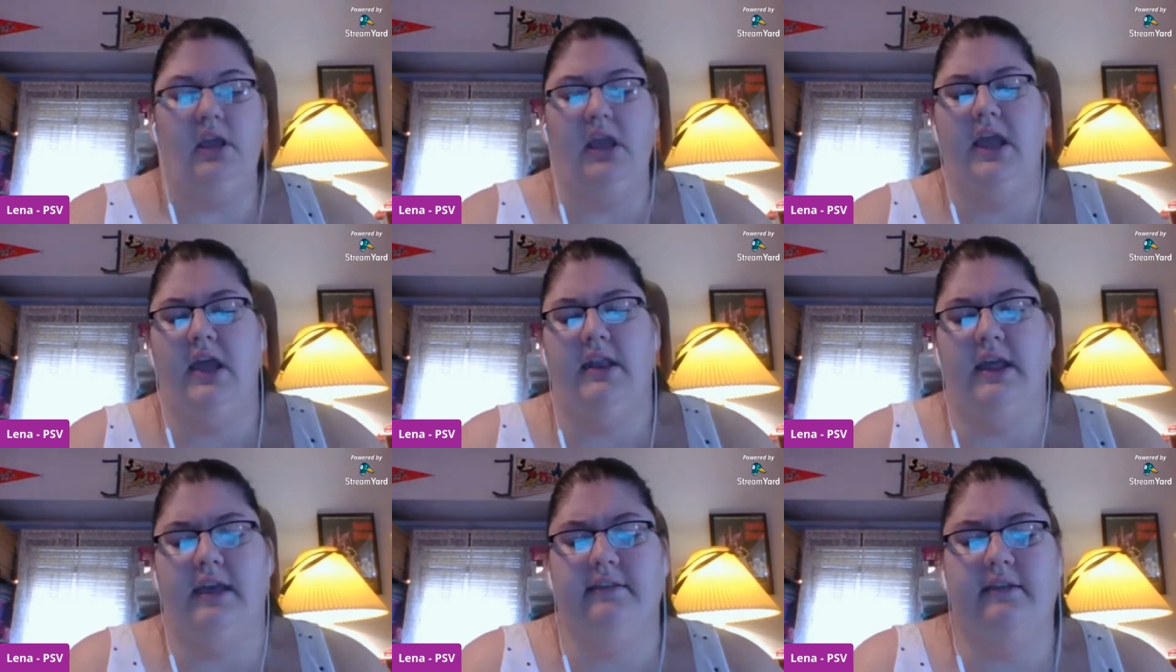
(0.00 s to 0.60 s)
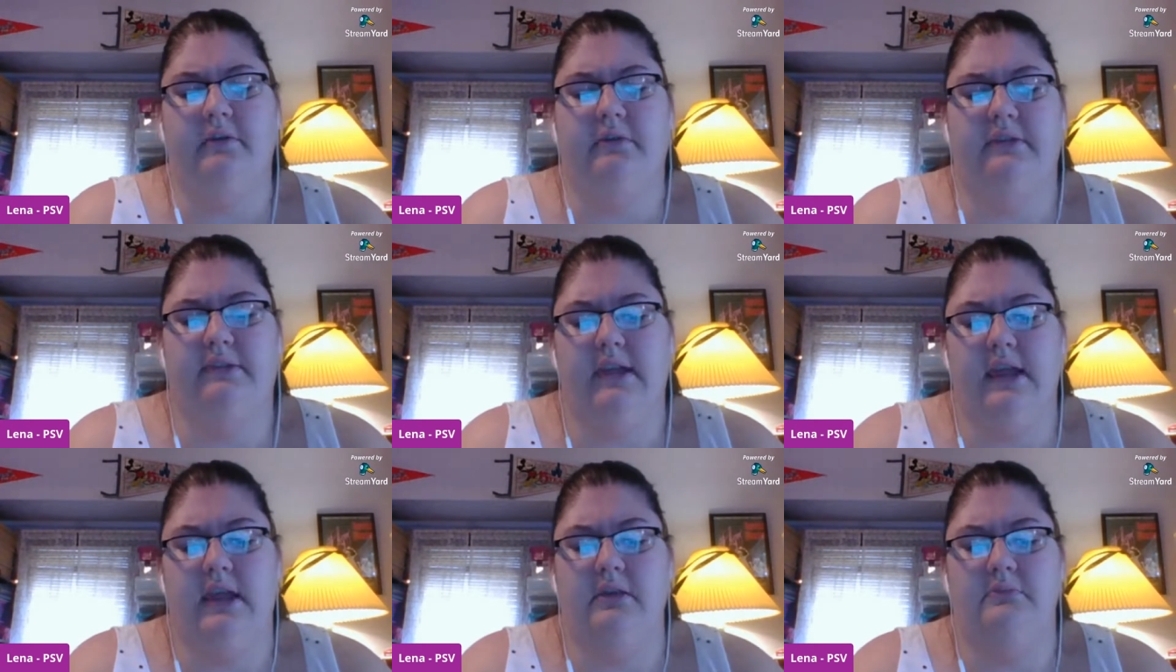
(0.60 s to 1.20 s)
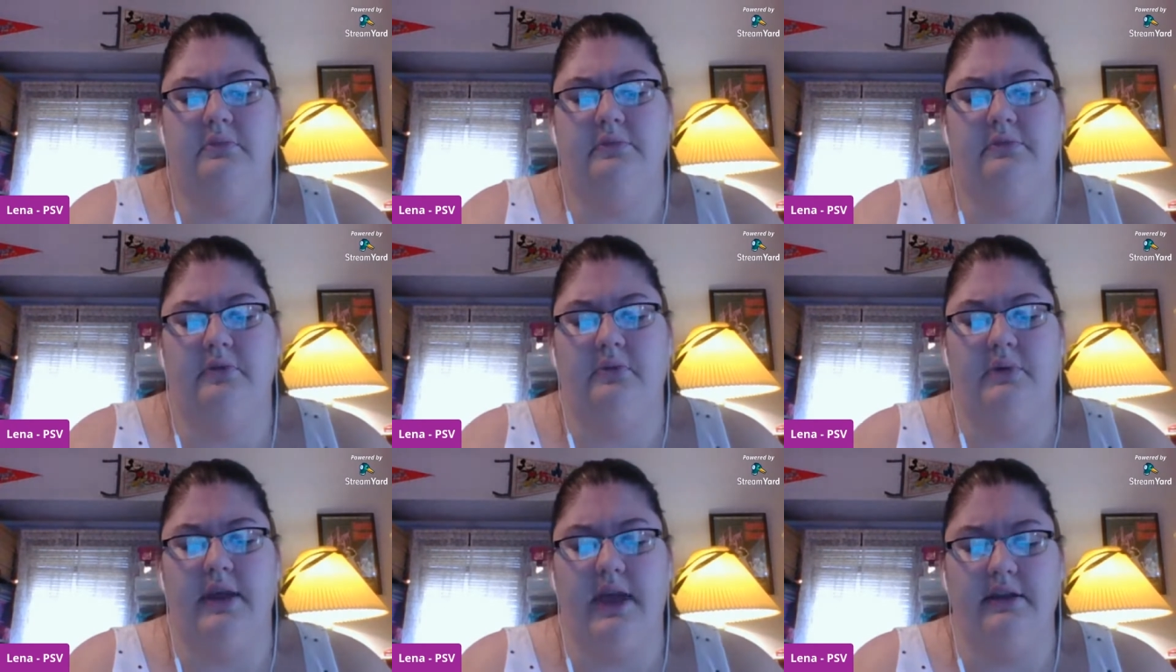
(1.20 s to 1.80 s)
And as I was saying
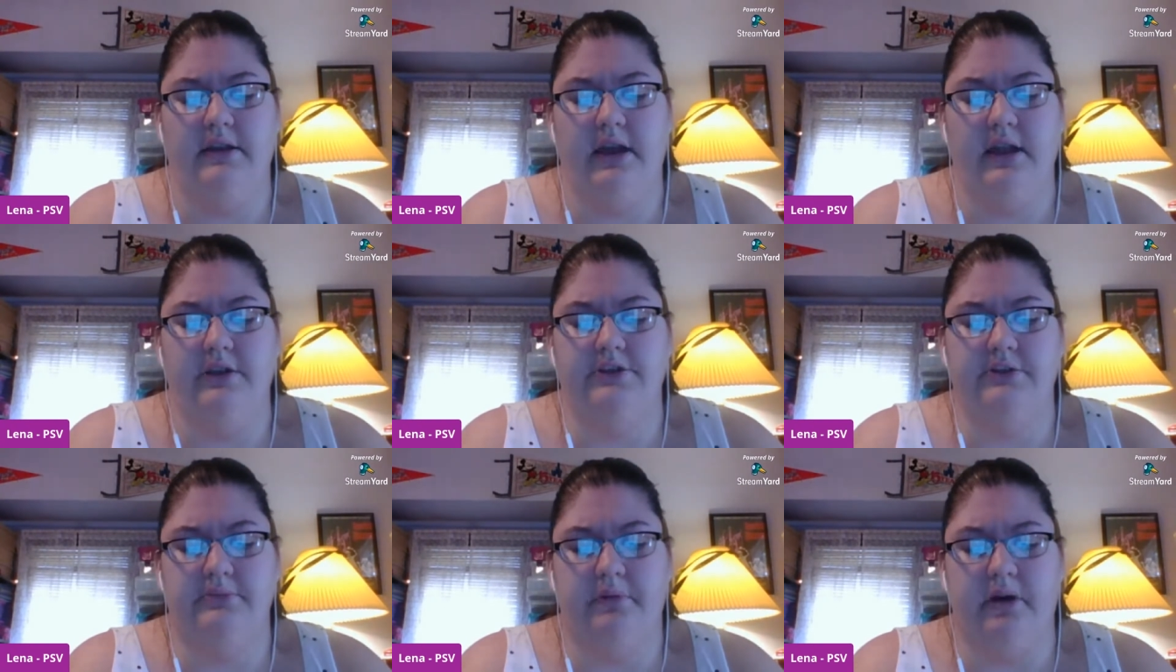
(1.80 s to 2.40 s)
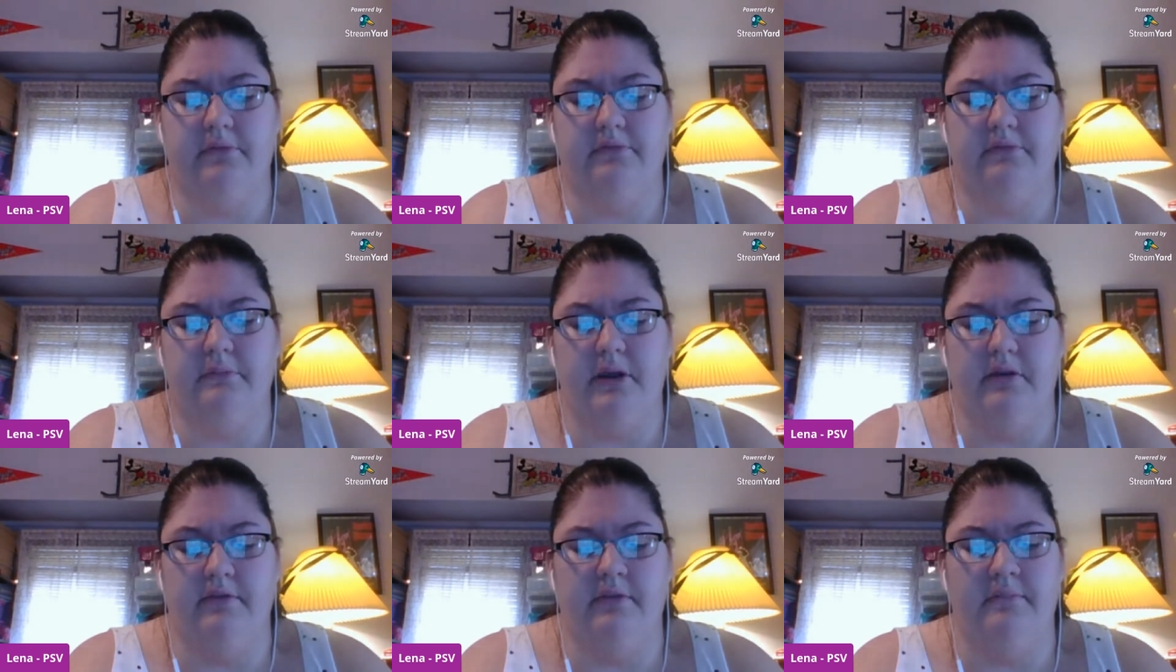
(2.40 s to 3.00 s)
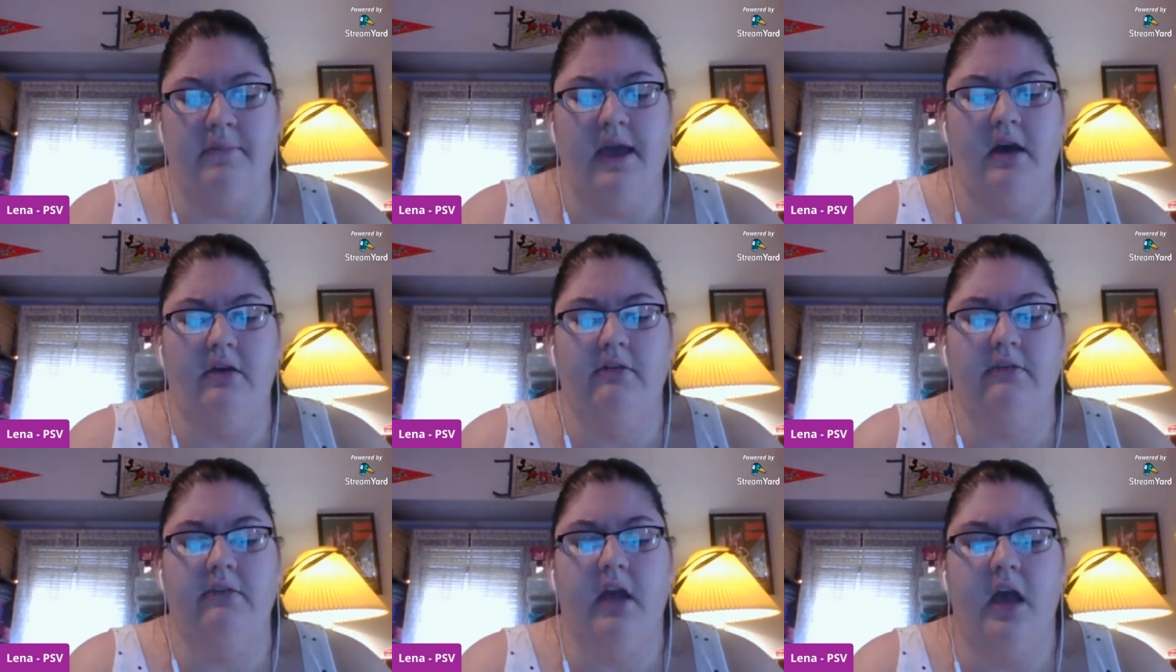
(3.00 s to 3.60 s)
before we had to kind of jump off Myers and
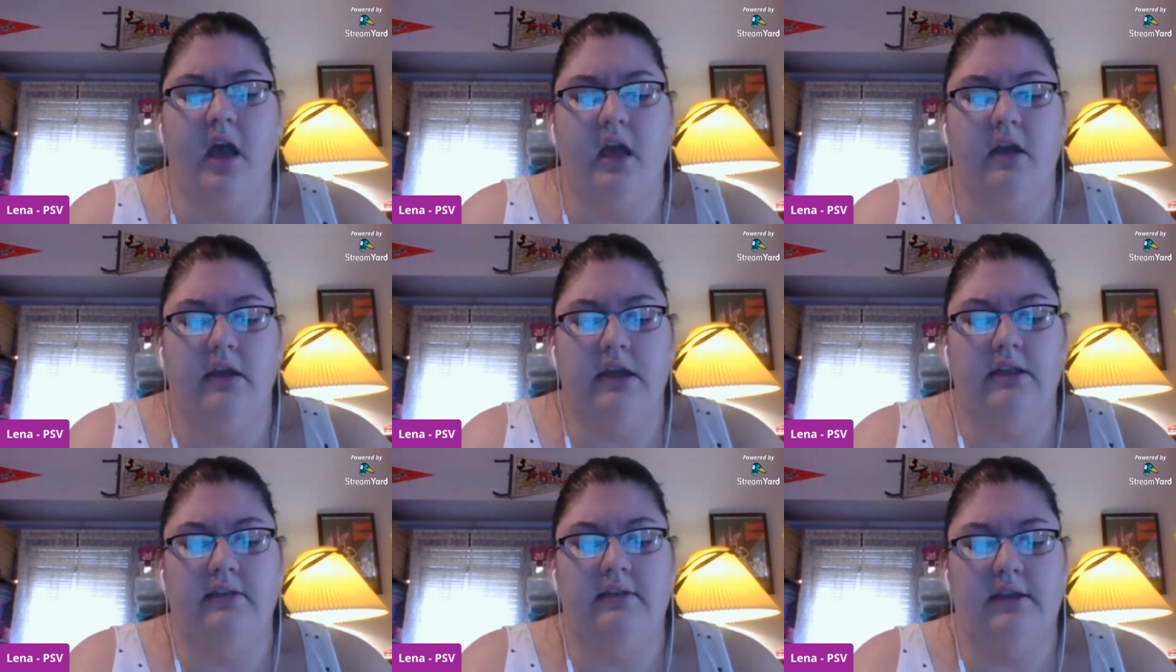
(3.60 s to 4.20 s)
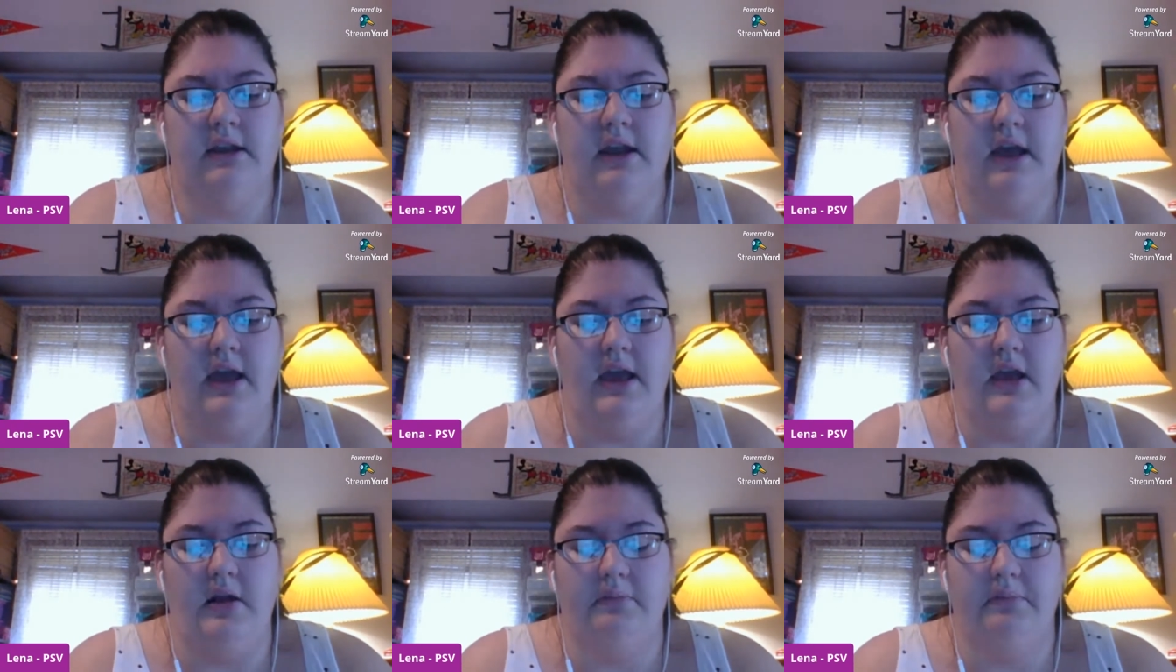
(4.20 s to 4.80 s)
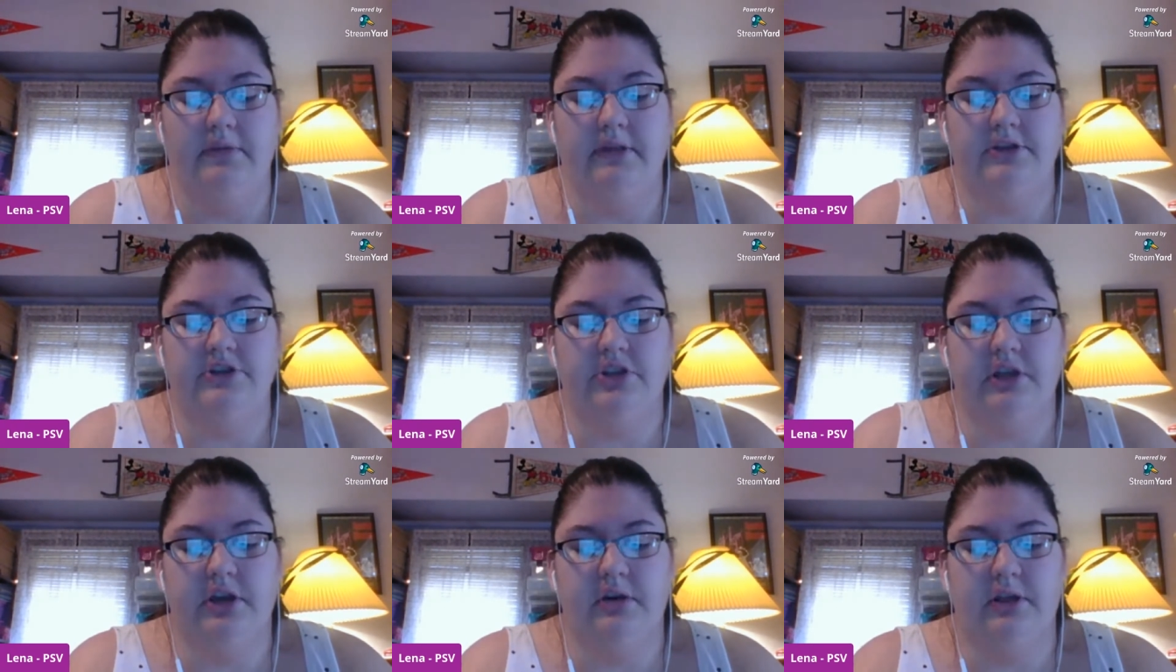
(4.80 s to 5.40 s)
Mouse, Kinsey and I are
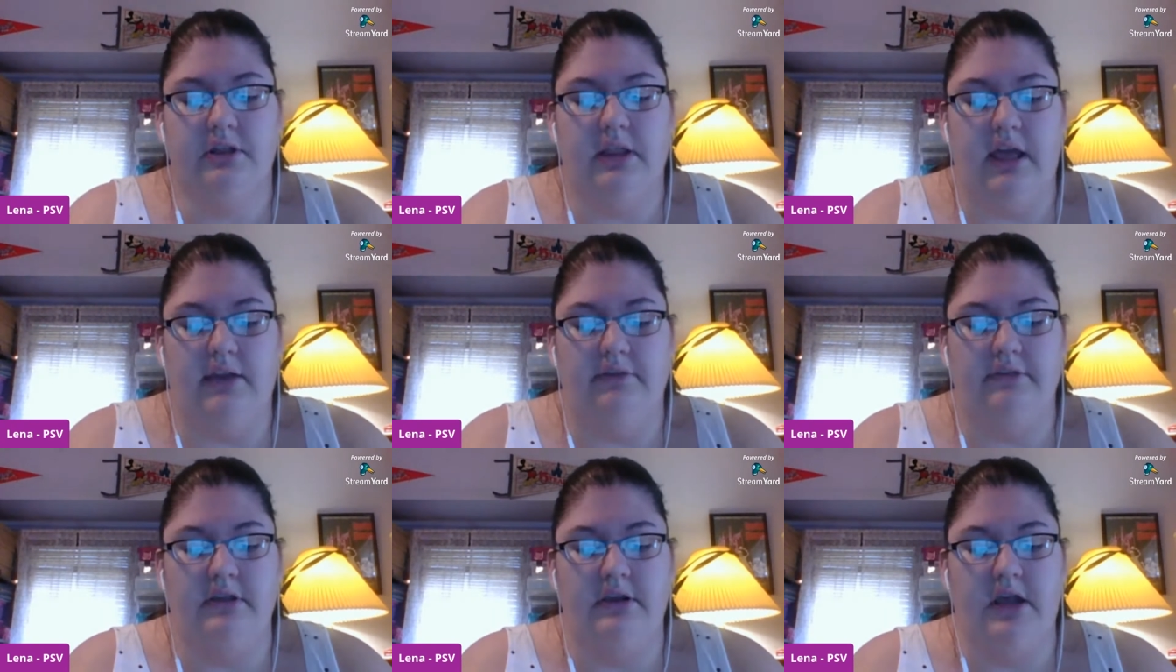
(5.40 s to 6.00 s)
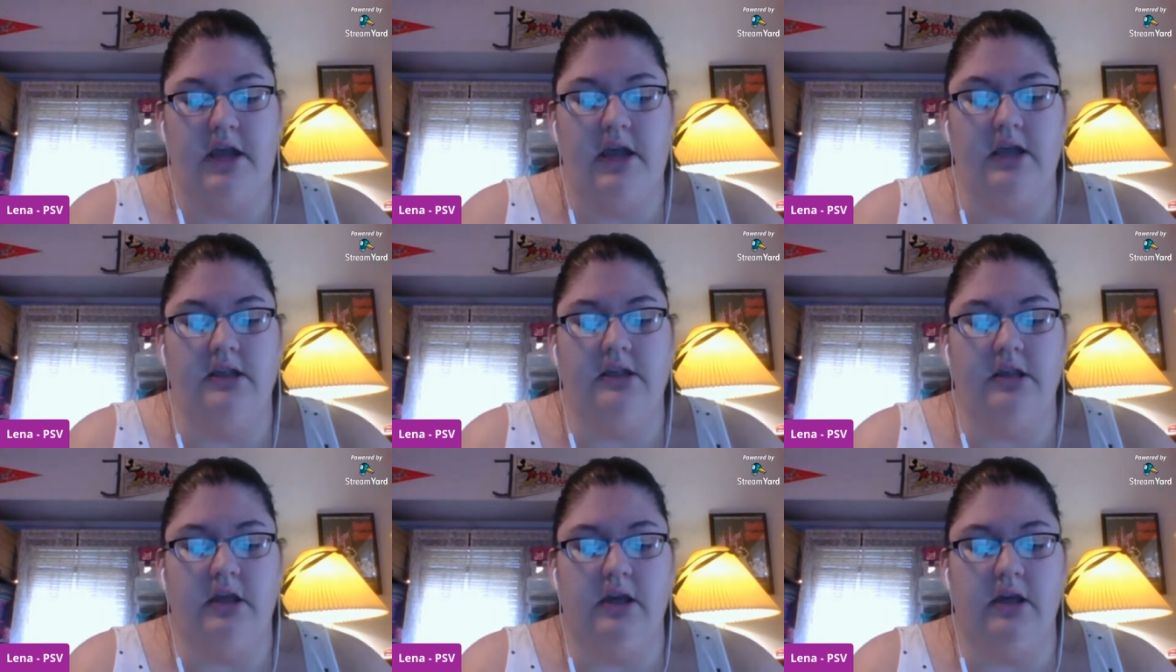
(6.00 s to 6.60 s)
potentially going live tonight,